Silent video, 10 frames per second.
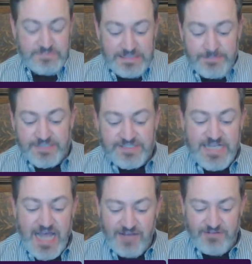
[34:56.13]
But it's
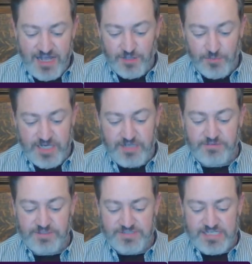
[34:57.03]
not
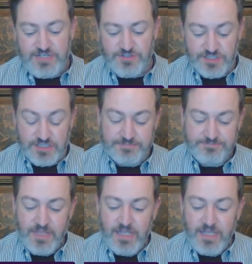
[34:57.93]
Halloween, it's Easter.